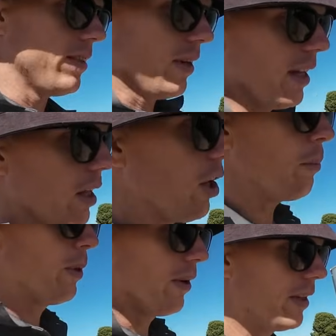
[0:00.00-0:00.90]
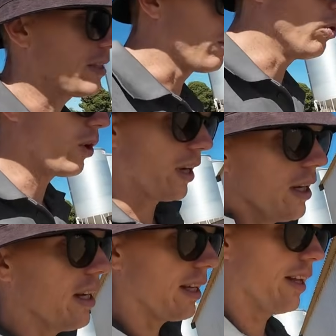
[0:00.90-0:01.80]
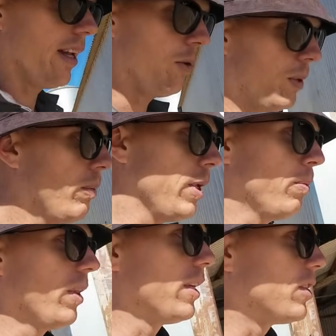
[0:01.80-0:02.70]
we'll get the hopper on this auger, and then I'll probably put the